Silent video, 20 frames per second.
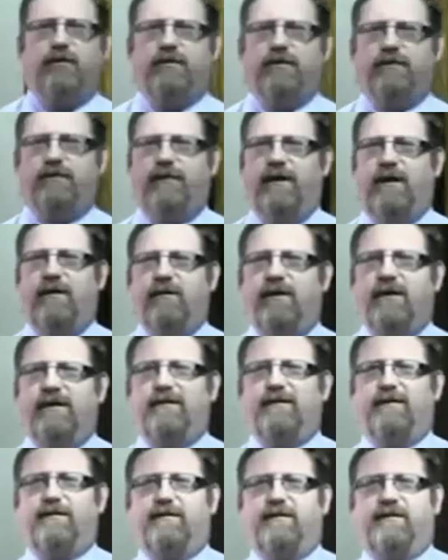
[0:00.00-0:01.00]
the
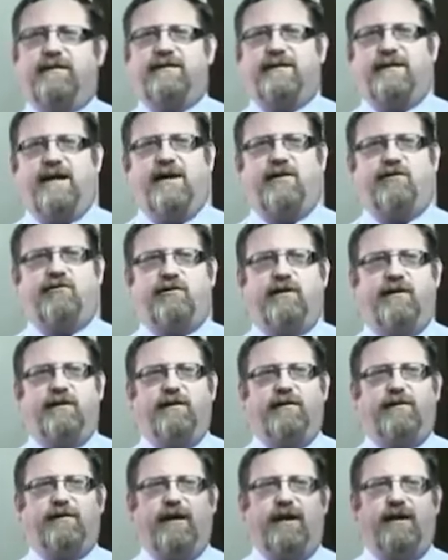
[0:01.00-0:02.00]
various
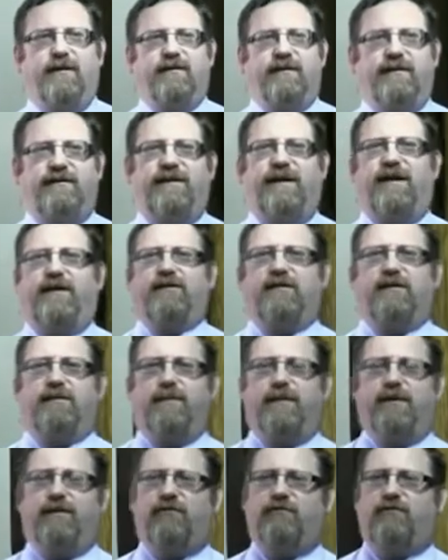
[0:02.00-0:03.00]
sections in the Tax
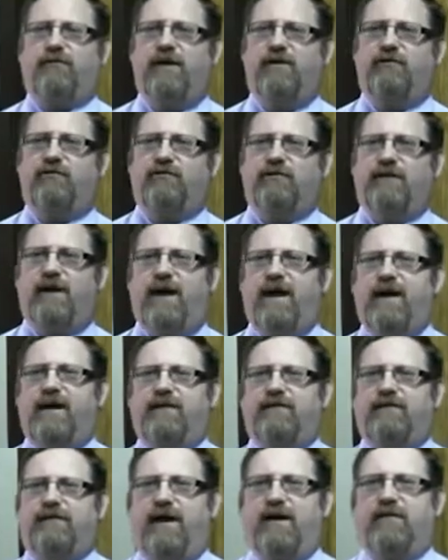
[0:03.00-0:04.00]
Administration
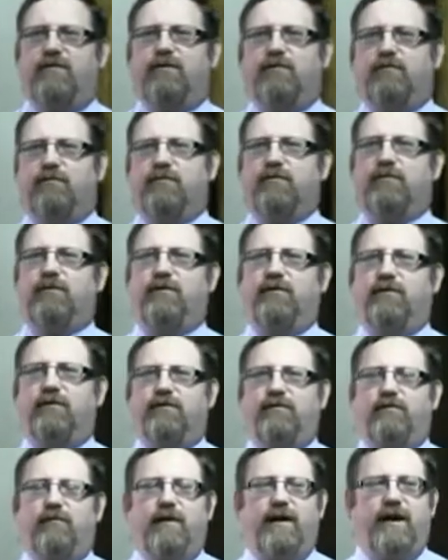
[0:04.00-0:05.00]
Act and the
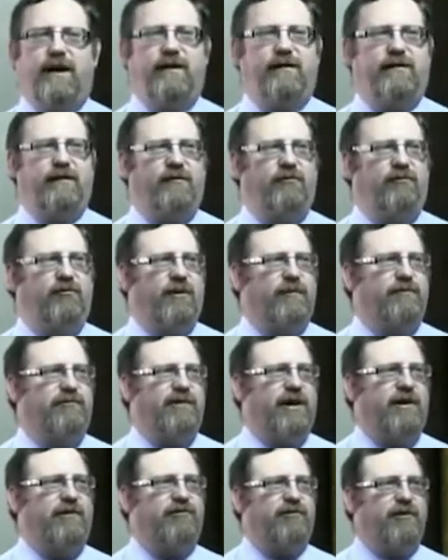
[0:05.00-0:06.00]
rules relating to
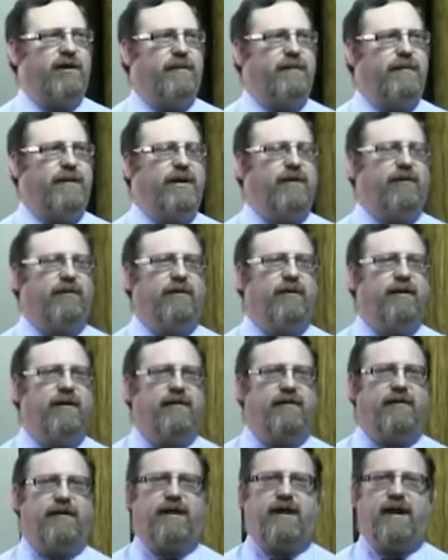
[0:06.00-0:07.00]
objection and appeal,
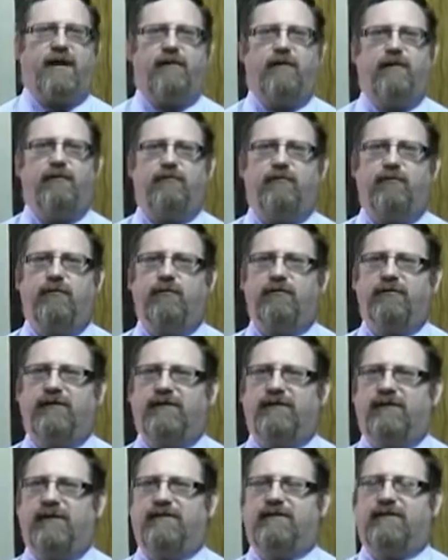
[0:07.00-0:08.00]
the current rules
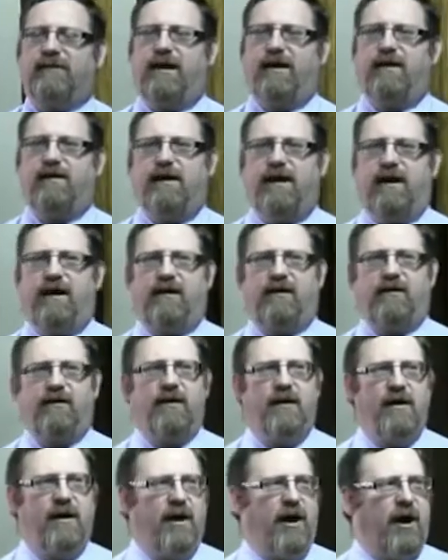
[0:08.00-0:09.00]
as they stand now.